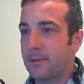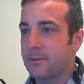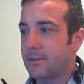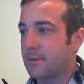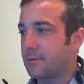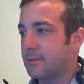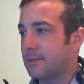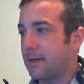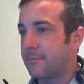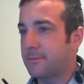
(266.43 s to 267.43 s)
So
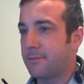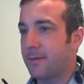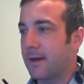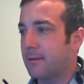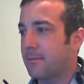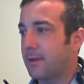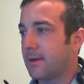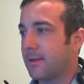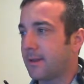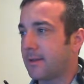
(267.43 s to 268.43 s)
top to bottom, we
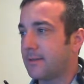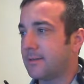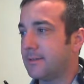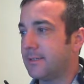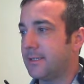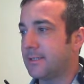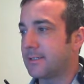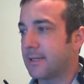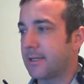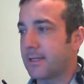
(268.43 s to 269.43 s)
call that
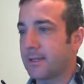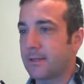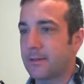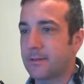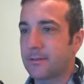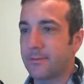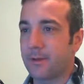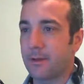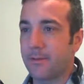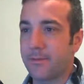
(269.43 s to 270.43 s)
descending. So I'm
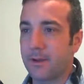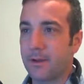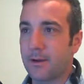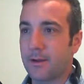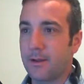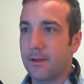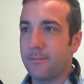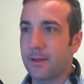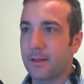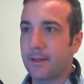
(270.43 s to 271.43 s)
going to come up there,
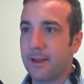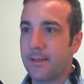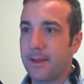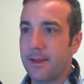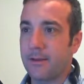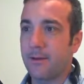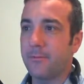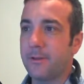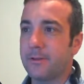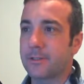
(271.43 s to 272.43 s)
I click on that, and
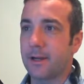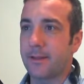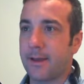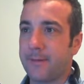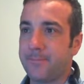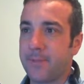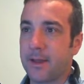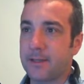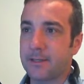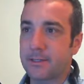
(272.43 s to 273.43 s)
hopefully you saw that. I
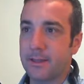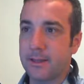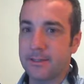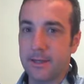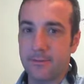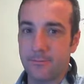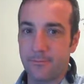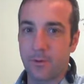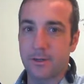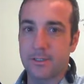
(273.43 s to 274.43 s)
clicked on 14,